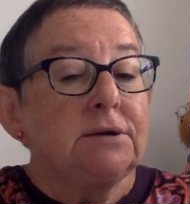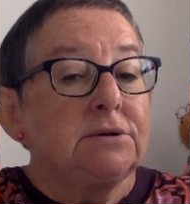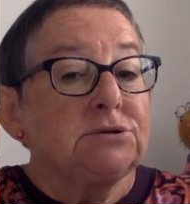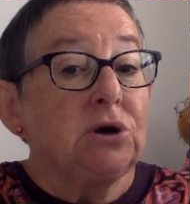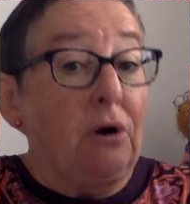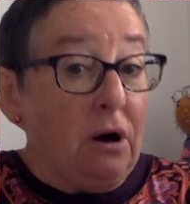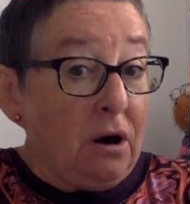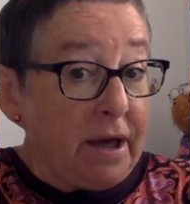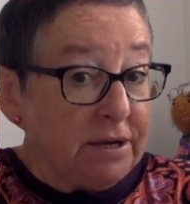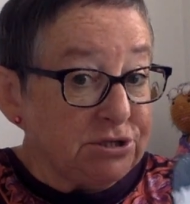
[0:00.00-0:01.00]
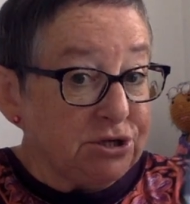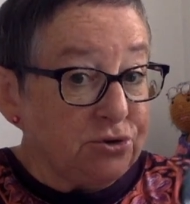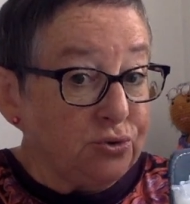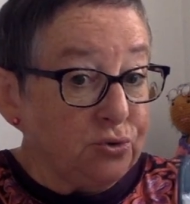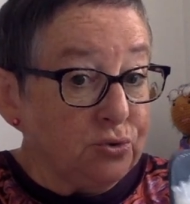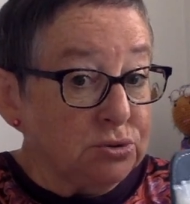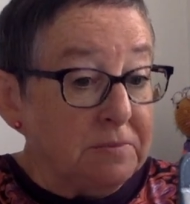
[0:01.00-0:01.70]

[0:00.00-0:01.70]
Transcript: So I actually called